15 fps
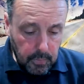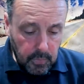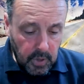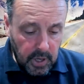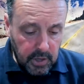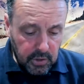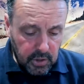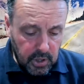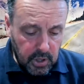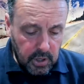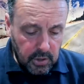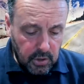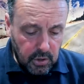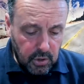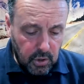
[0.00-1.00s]
is
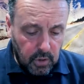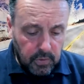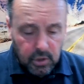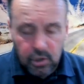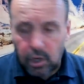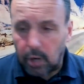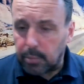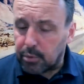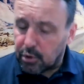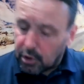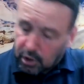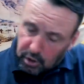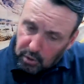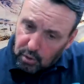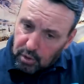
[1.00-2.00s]
a sort of a top
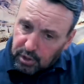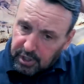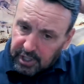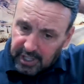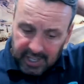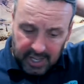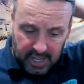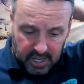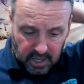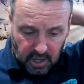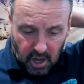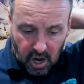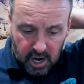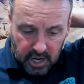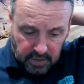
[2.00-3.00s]
security kit
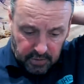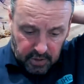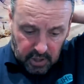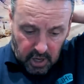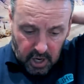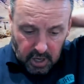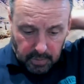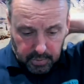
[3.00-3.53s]
guide, if you like.